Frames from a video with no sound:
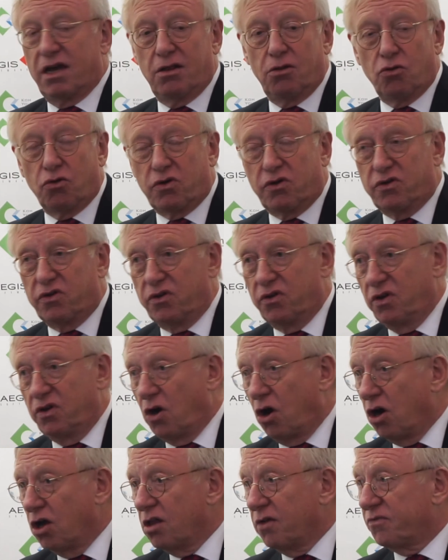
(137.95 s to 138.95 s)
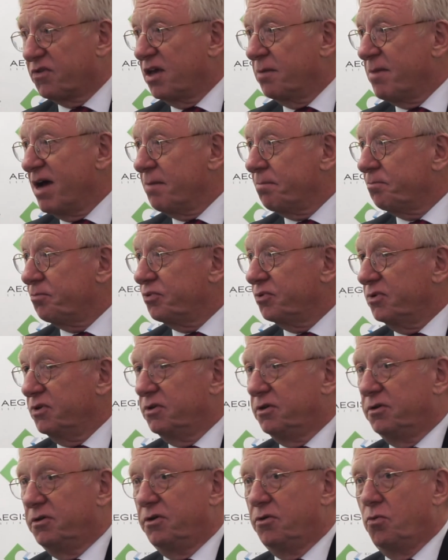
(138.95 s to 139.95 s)
I look all of them up,
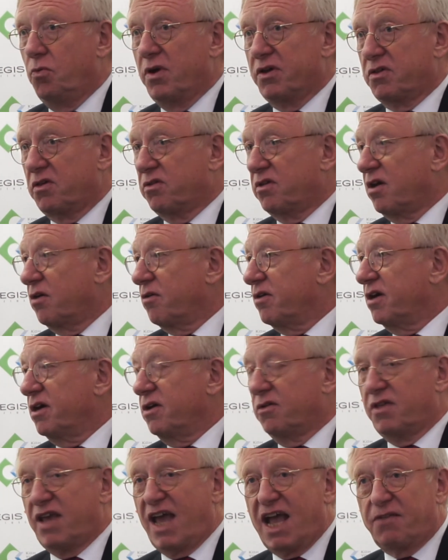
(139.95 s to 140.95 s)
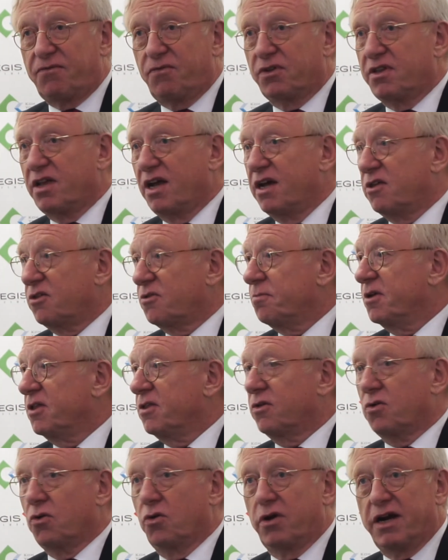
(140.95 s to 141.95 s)
whether there is
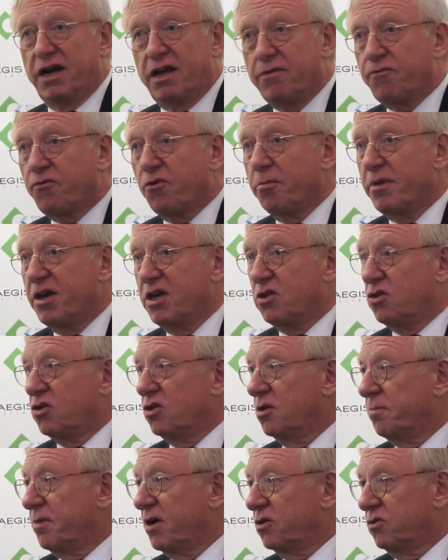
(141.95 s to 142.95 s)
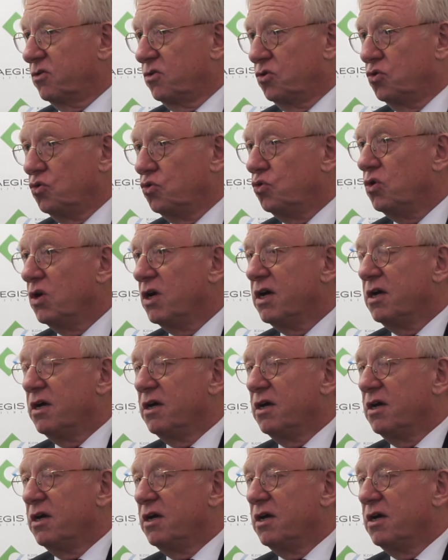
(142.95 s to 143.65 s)
advertisements or information about new